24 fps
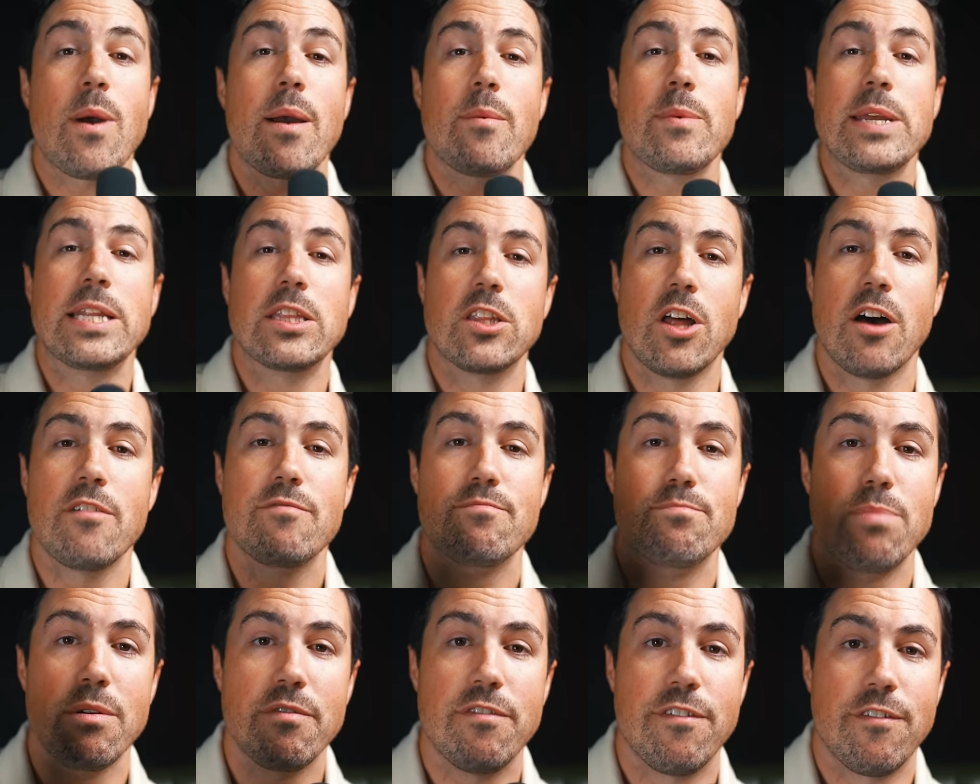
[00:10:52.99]
why we
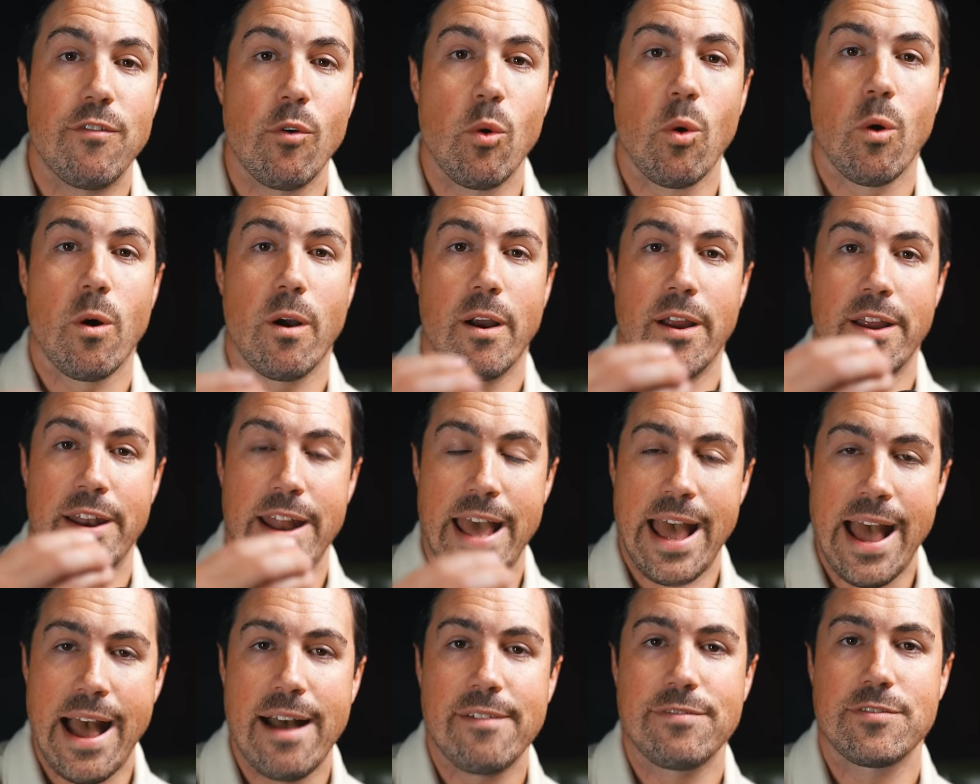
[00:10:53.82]
love before and
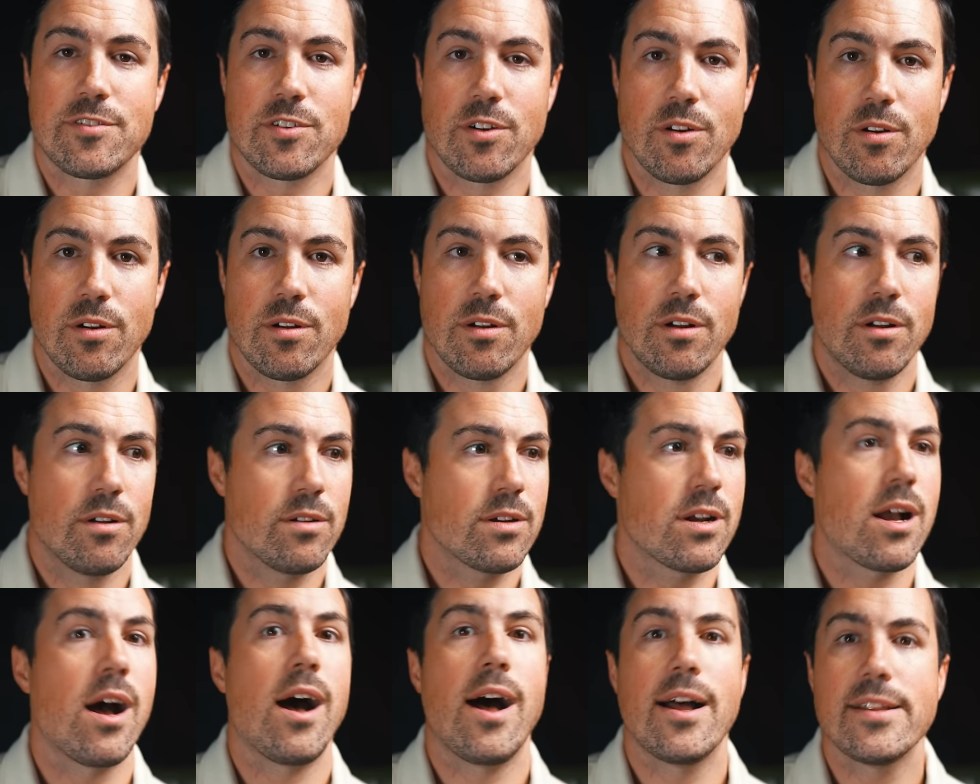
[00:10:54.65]
after
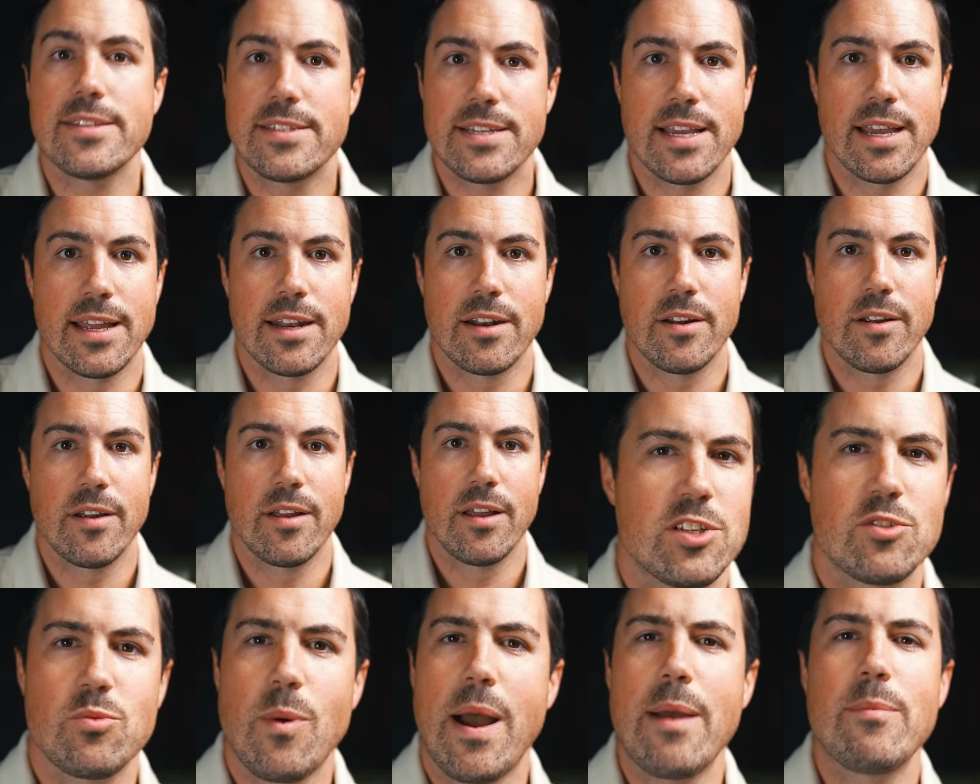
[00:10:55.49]
content. This
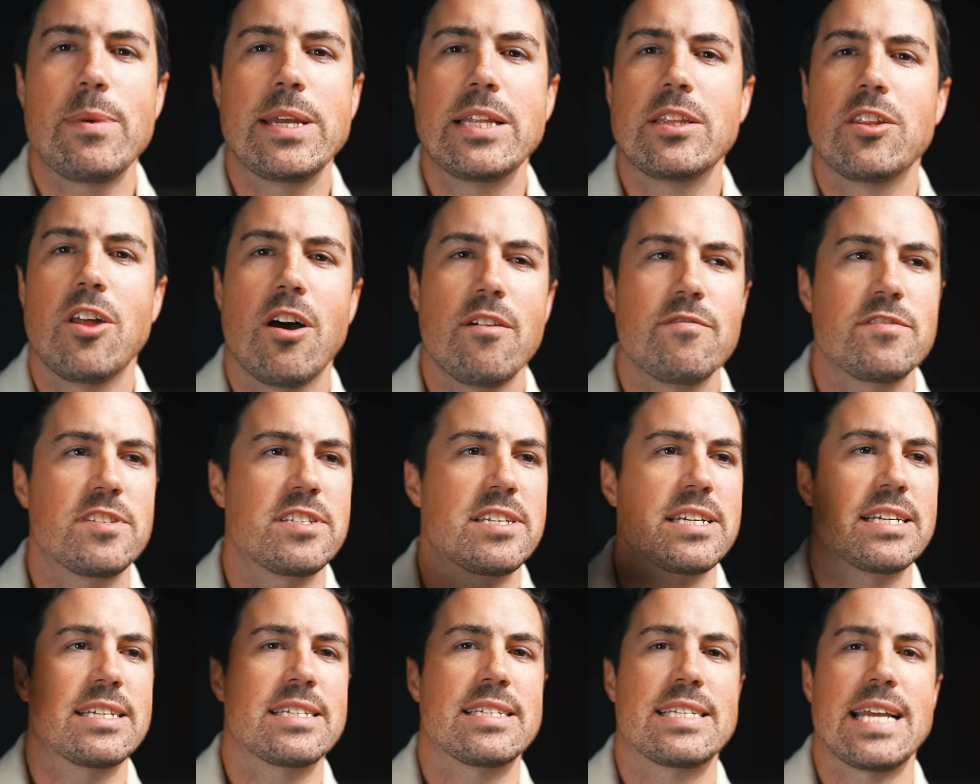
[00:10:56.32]
is why we love
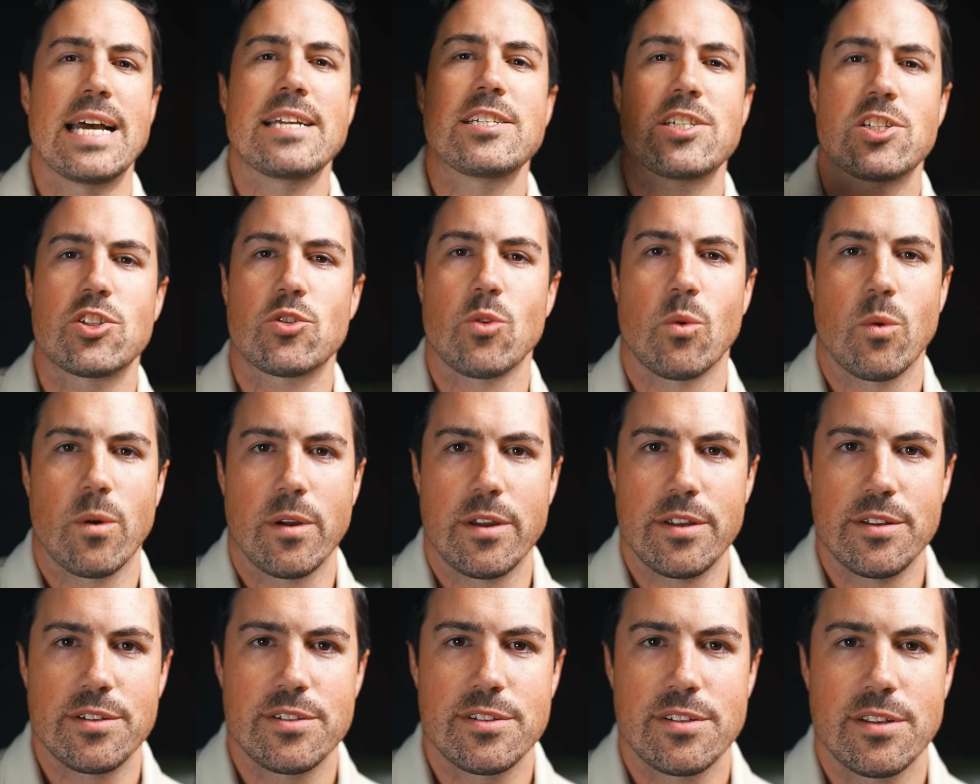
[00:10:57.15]
success
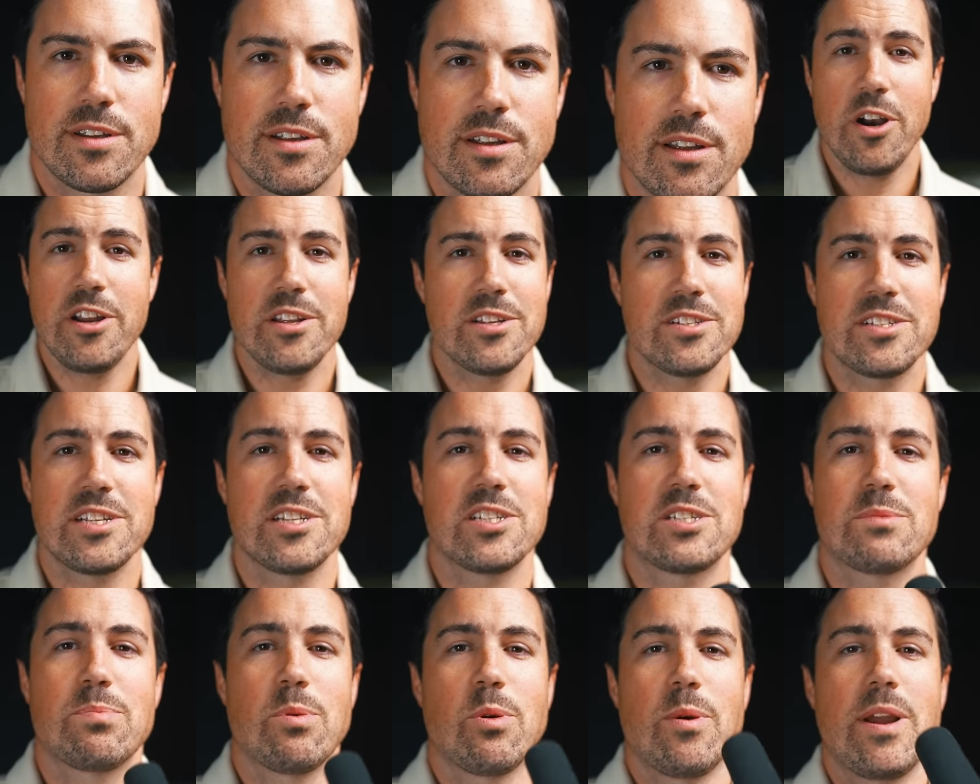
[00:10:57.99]
stories. What is
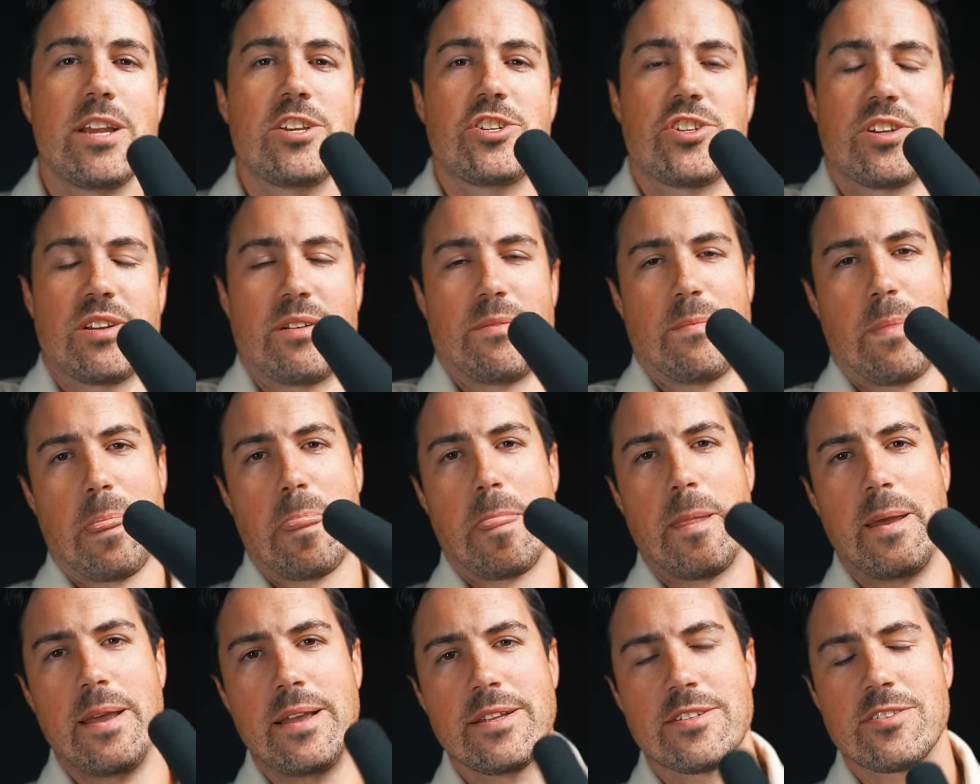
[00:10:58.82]
inspiration?
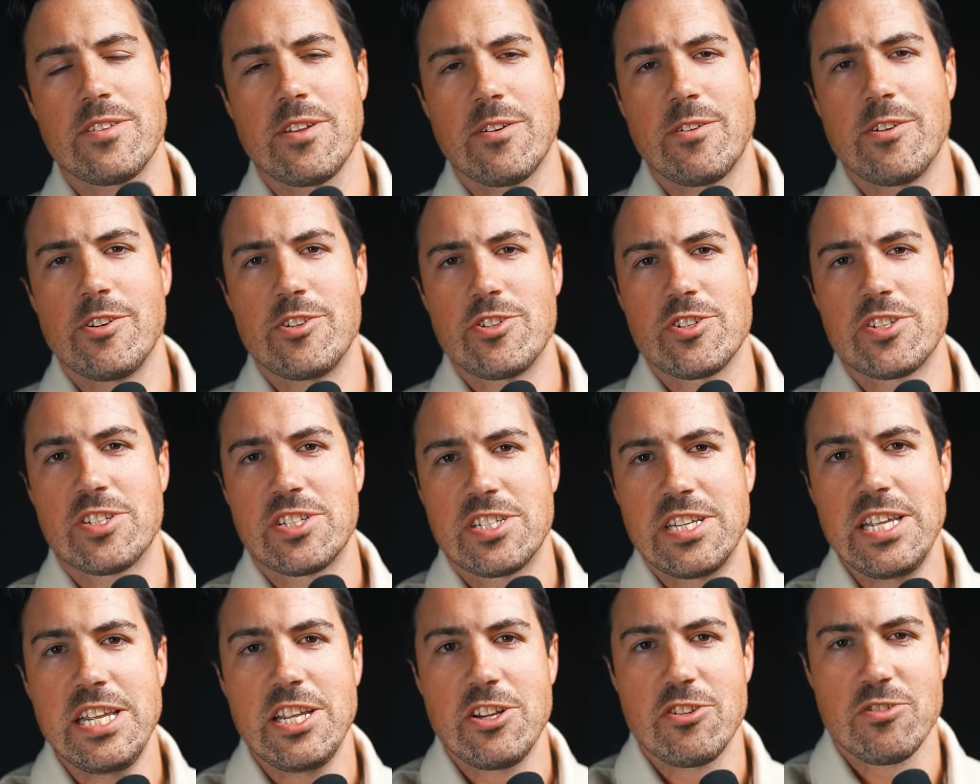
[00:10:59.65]
It's literally just
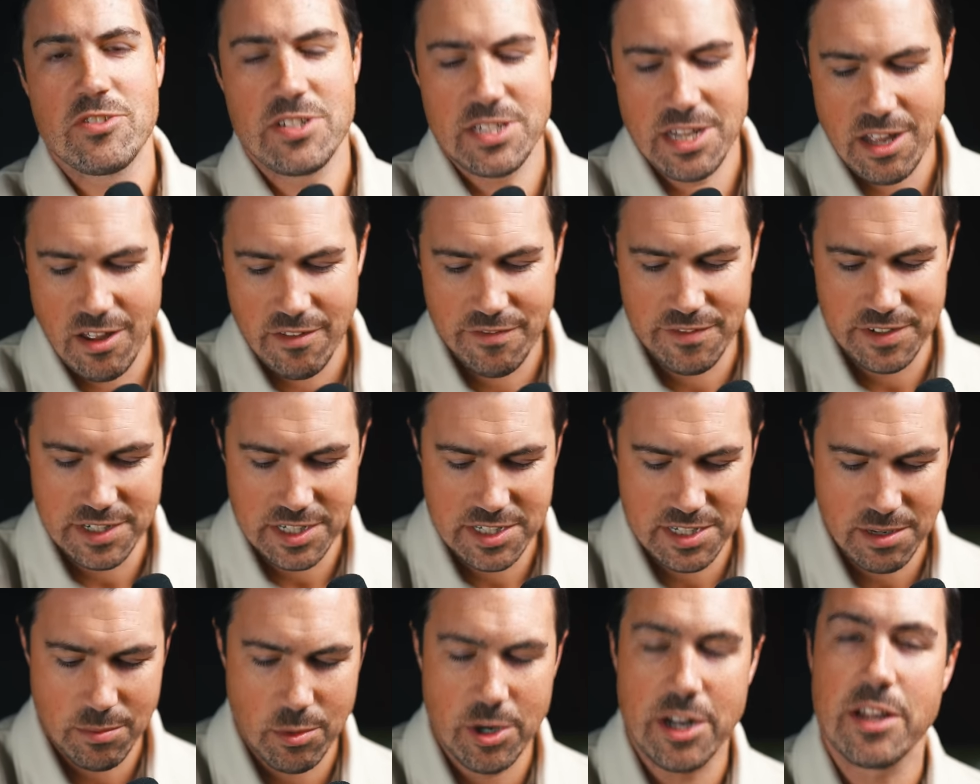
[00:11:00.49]
seeing yourself in
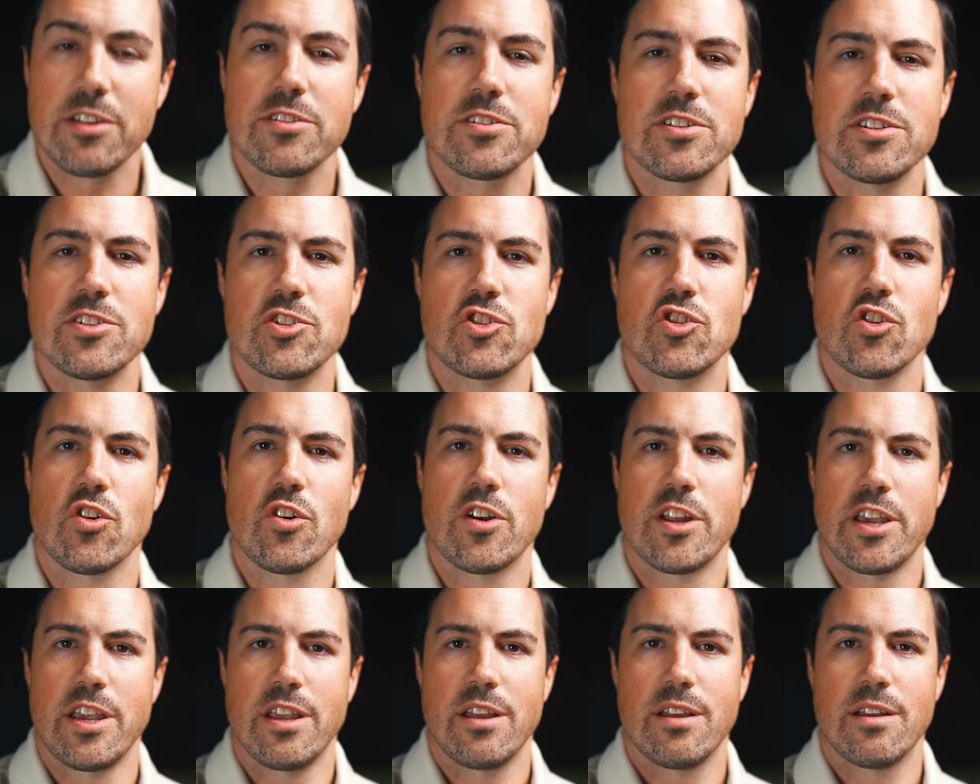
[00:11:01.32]
someone else's
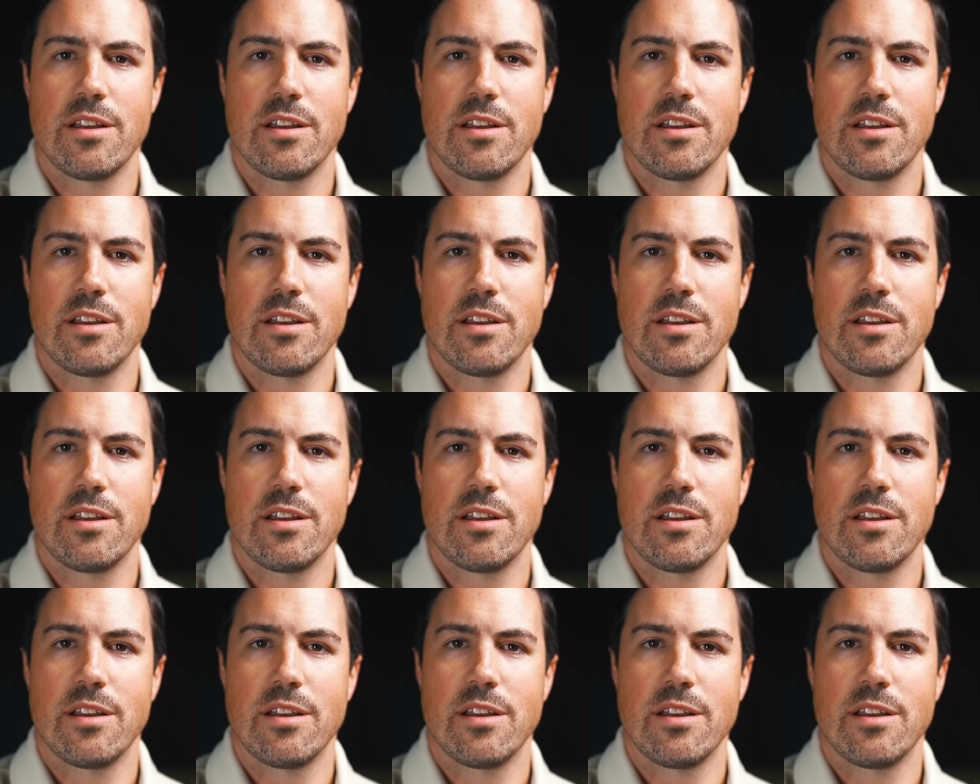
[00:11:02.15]
journey.